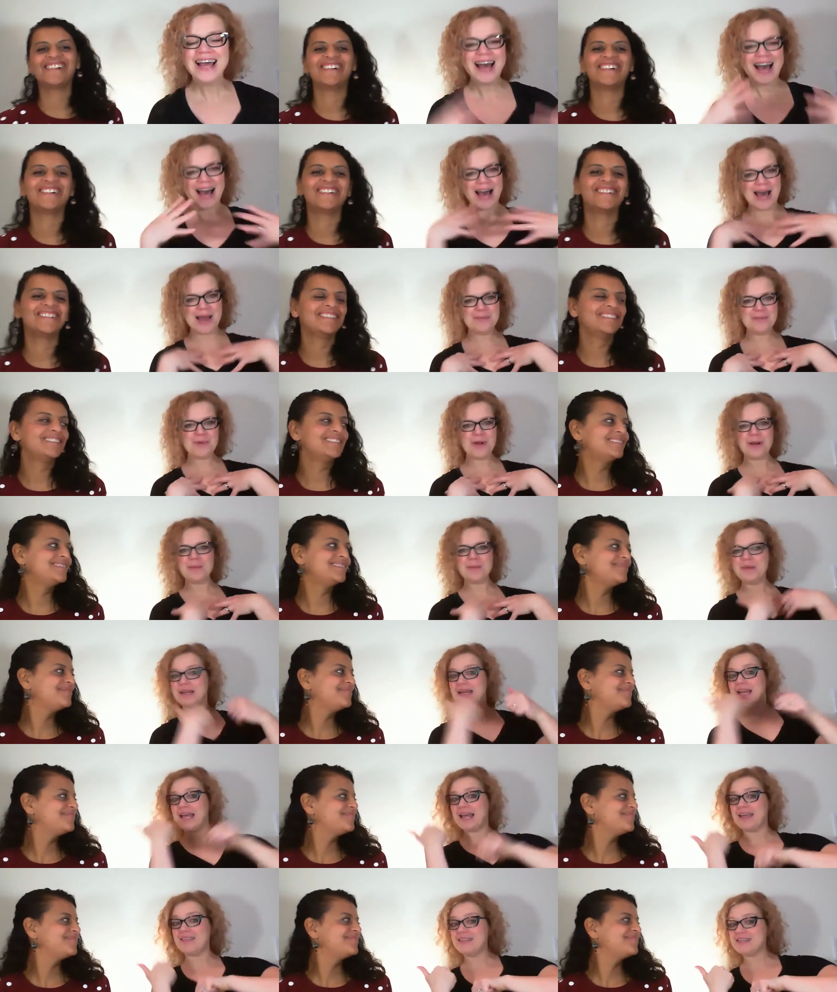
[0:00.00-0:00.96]
Speaker 1: I'm
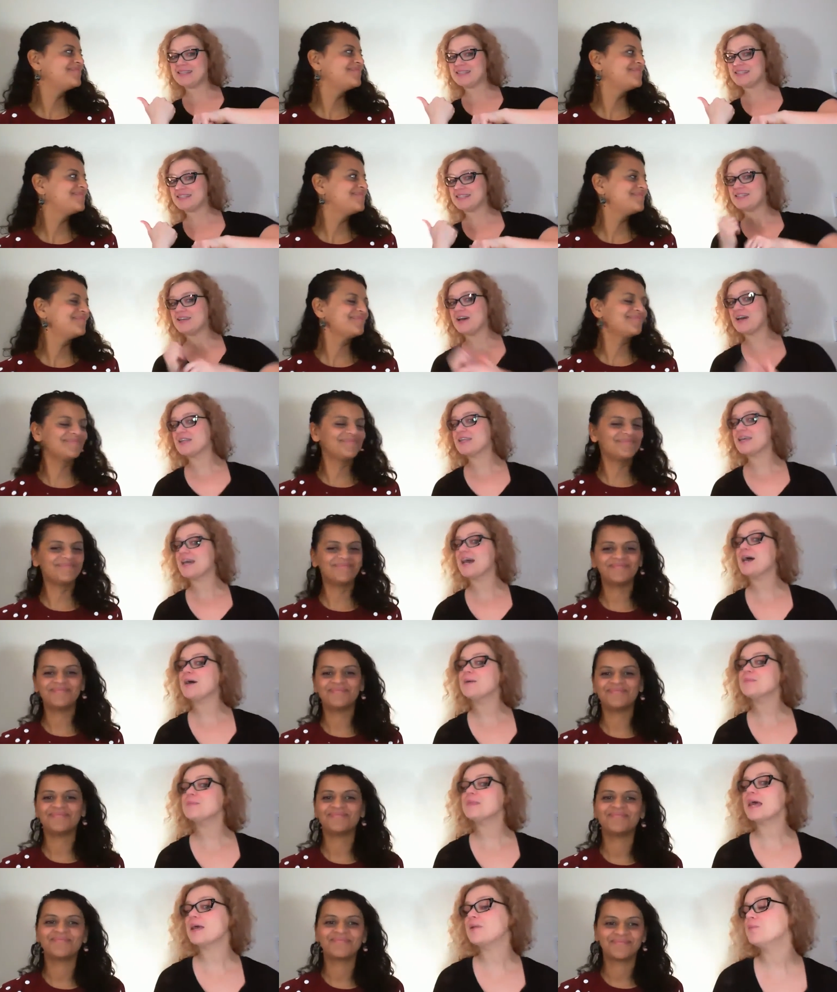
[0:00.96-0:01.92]
Robin and this is Sonia,
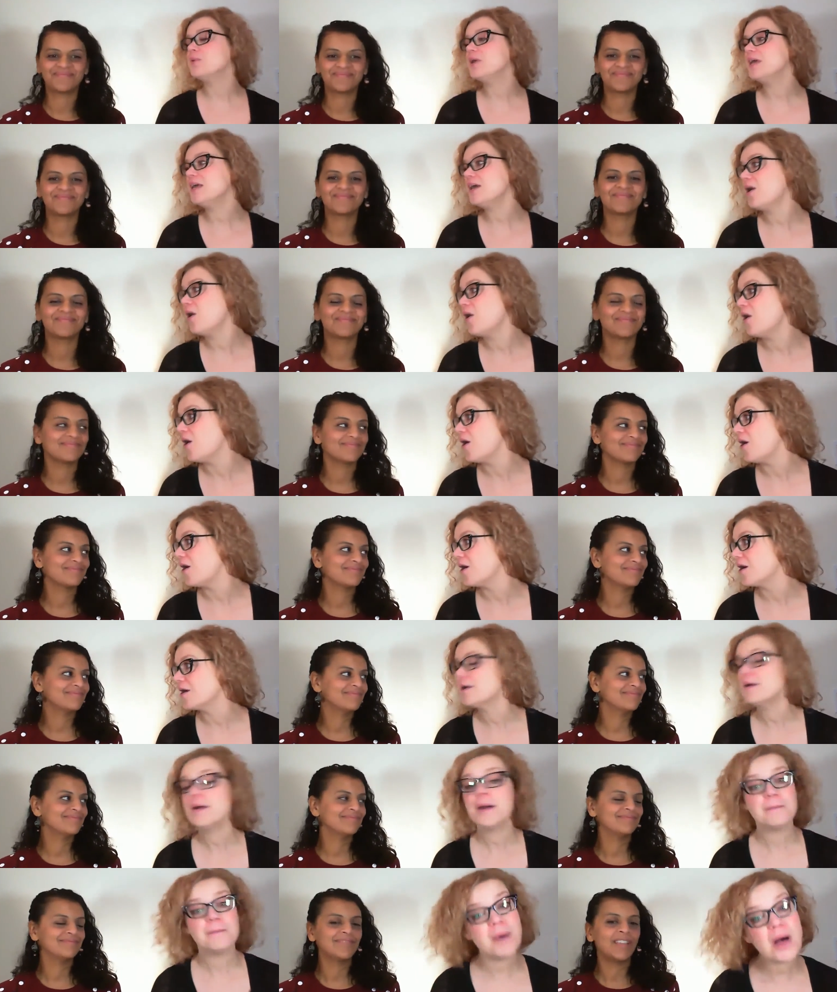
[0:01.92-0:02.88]
and we are
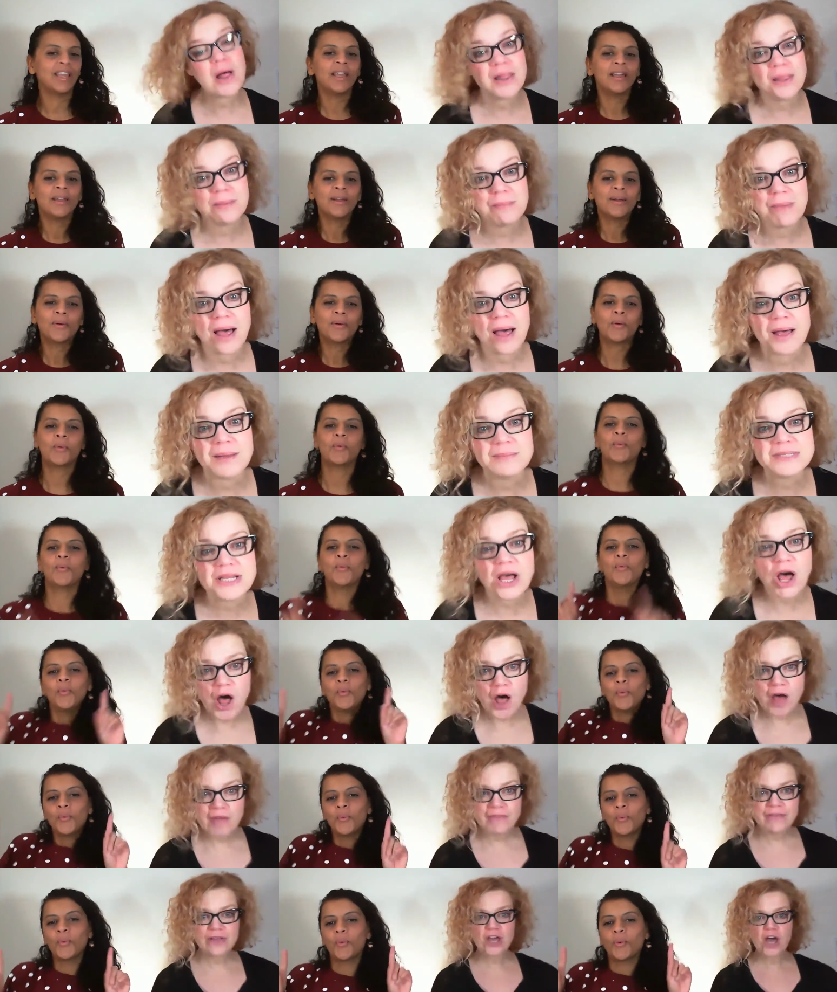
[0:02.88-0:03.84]
Bolly Moms
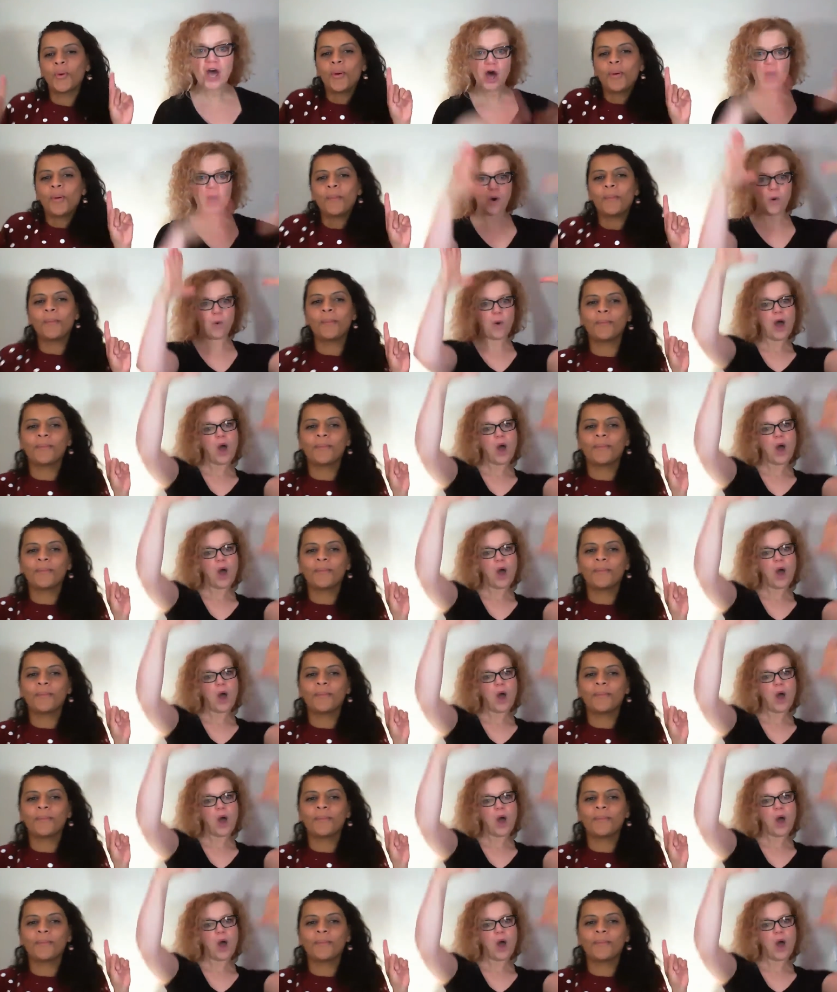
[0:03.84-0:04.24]
on the go.